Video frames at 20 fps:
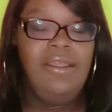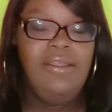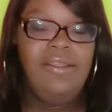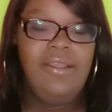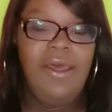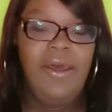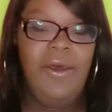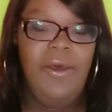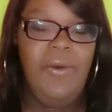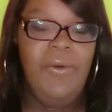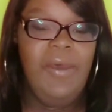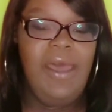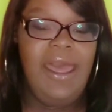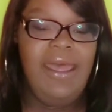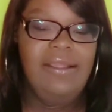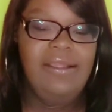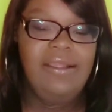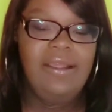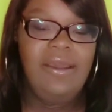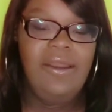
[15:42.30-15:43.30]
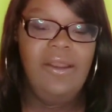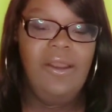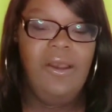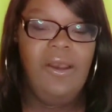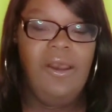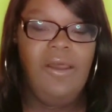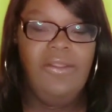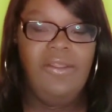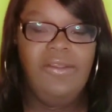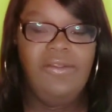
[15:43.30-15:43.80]
So I sent her
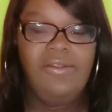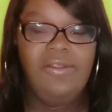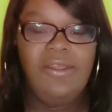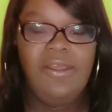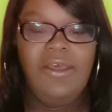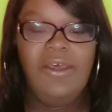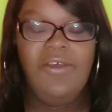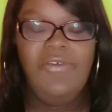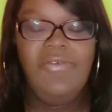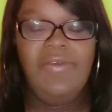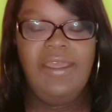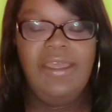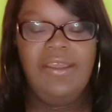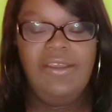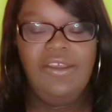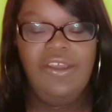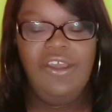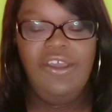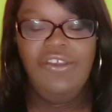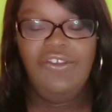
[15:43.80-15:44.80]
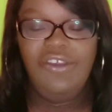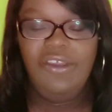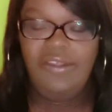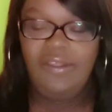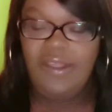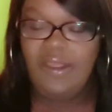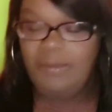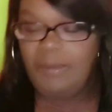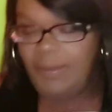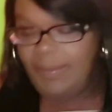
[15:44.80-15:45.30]
all this stuff, and she
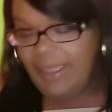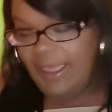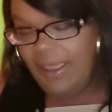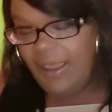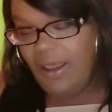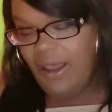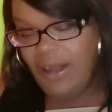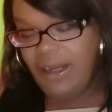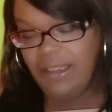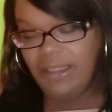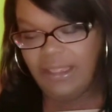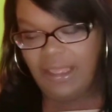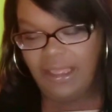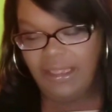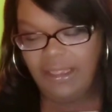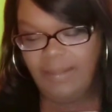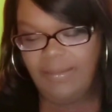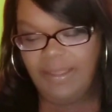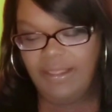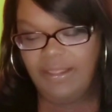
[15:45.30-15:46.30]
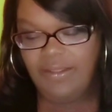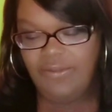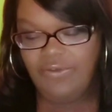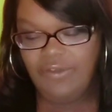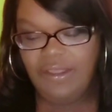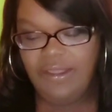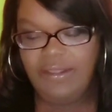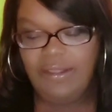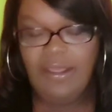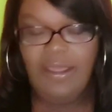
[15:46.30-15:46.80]
sends me back all these text
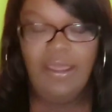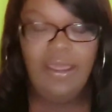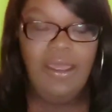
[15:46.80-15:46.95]
messages,